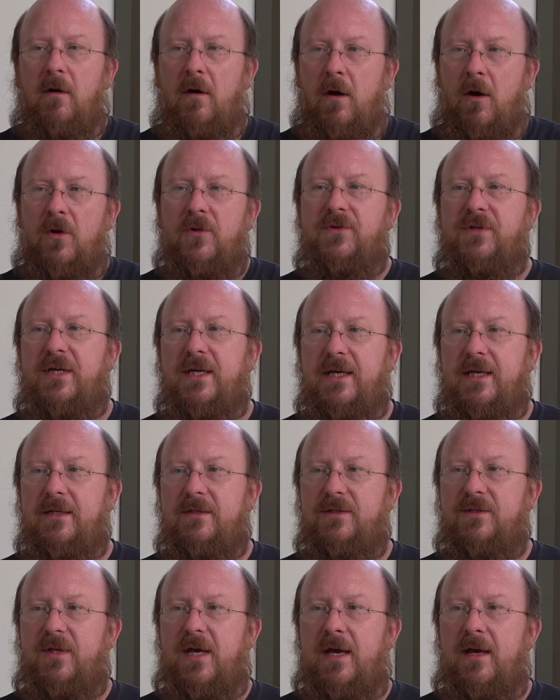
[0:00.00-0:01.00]
all
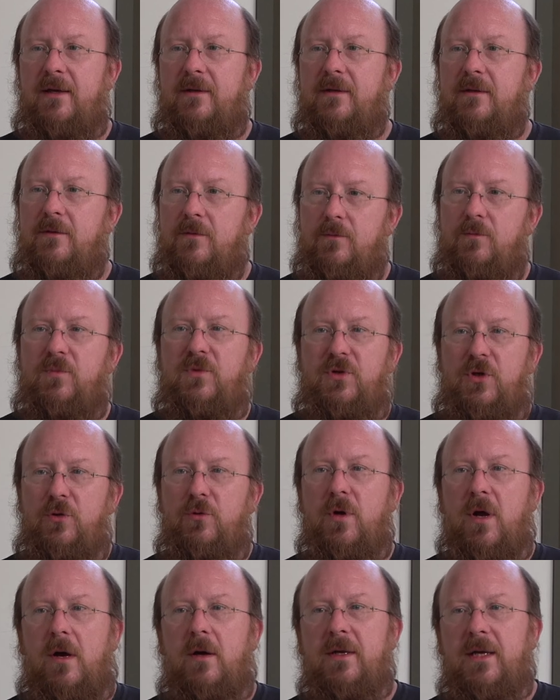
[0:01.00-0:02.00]
tickets that
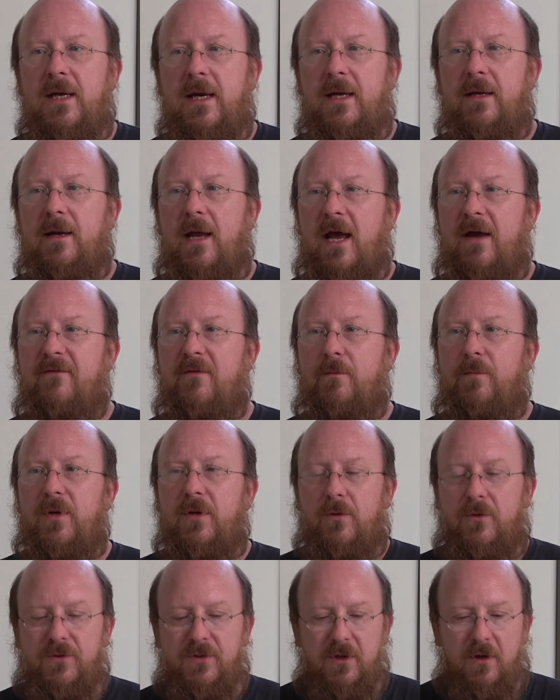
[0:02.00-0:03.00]
do not yet have a
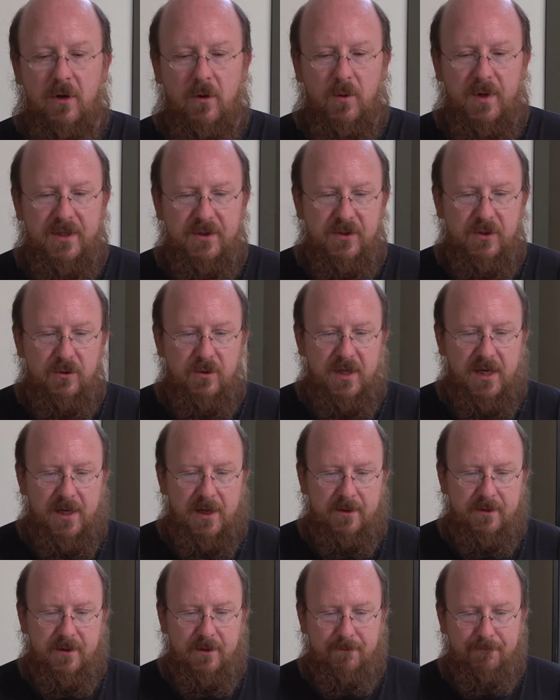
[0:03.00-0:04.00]
build to go into
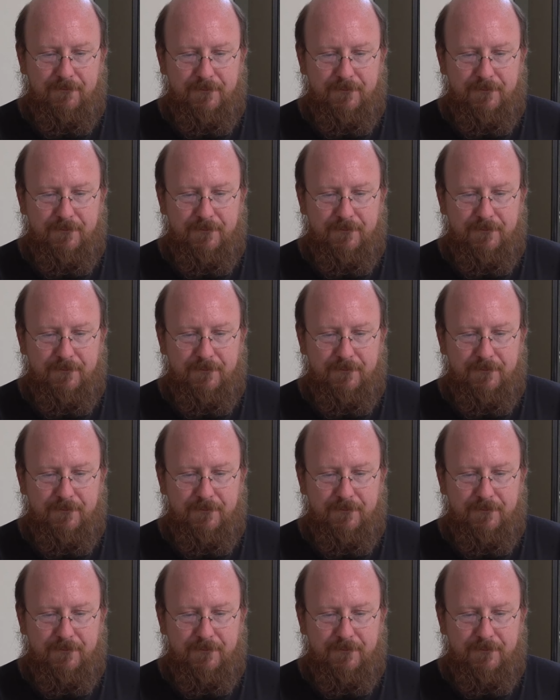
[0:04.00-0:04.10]
yet.